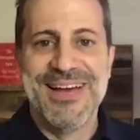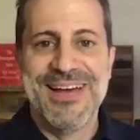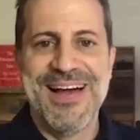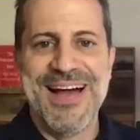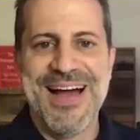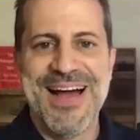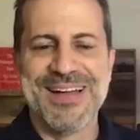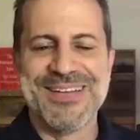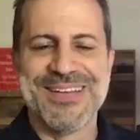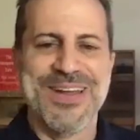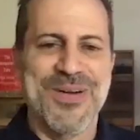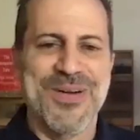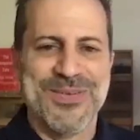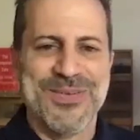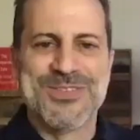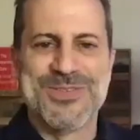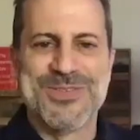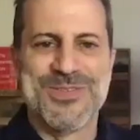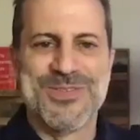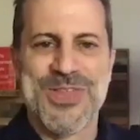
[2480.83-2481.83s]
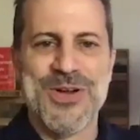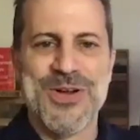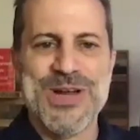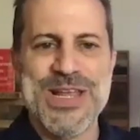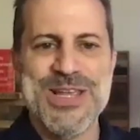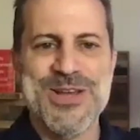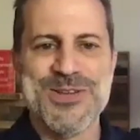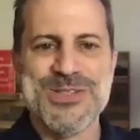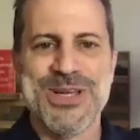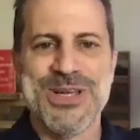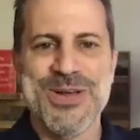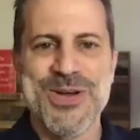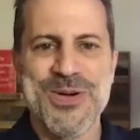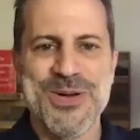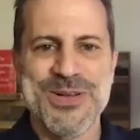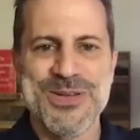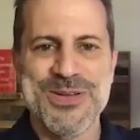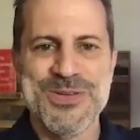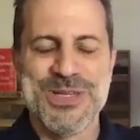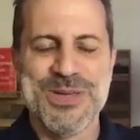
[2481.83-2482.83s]
Uh, you know, 30 years ago,
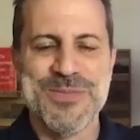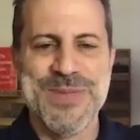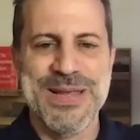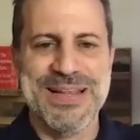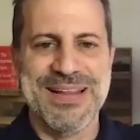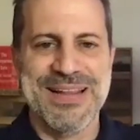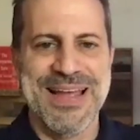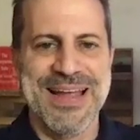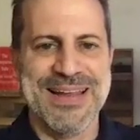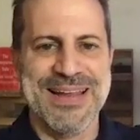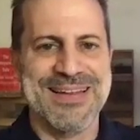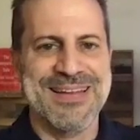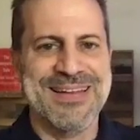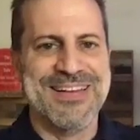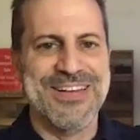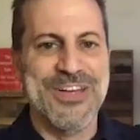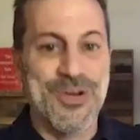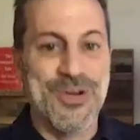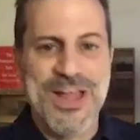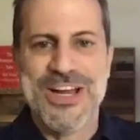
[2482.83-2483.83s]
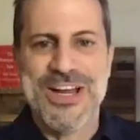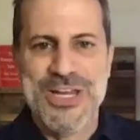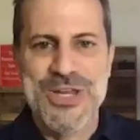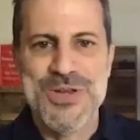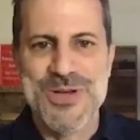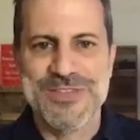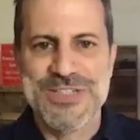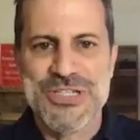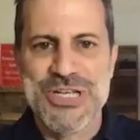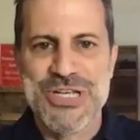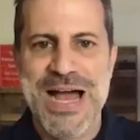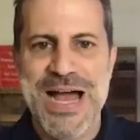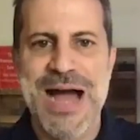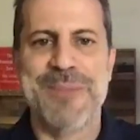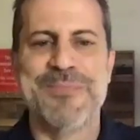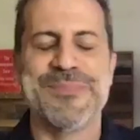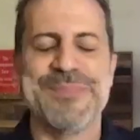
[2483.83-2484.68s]
it used to be like, you're lucky you have a job.